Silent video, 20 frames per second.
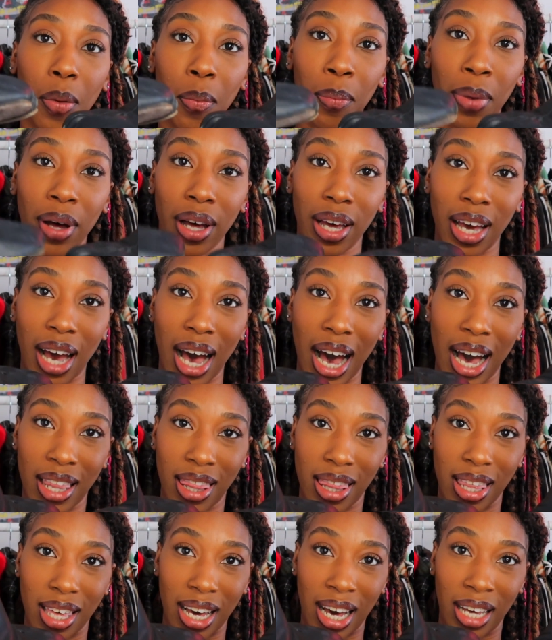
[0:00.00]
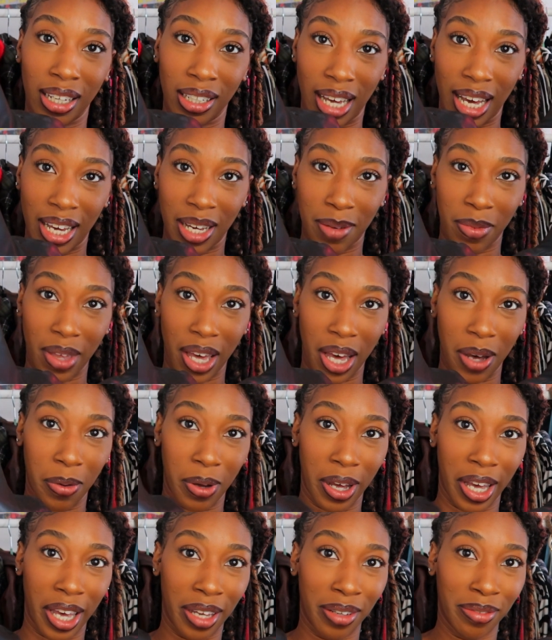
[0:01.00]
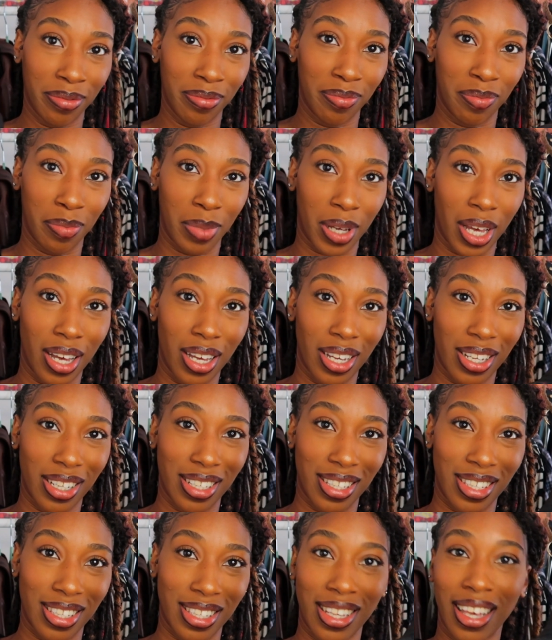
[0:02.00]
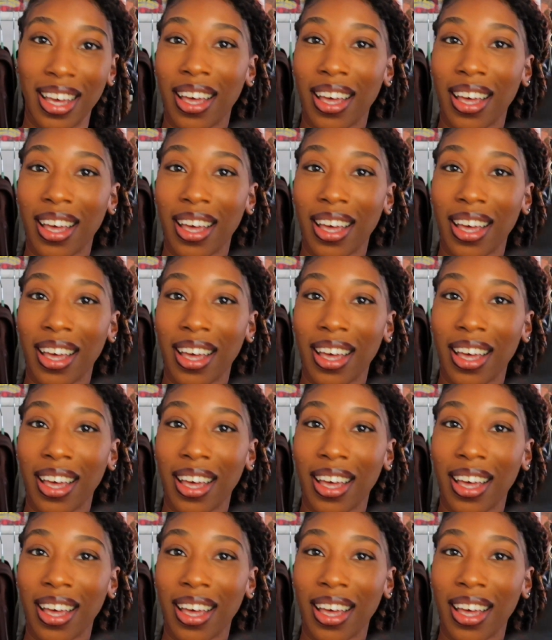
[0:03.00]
but I think I like them that way because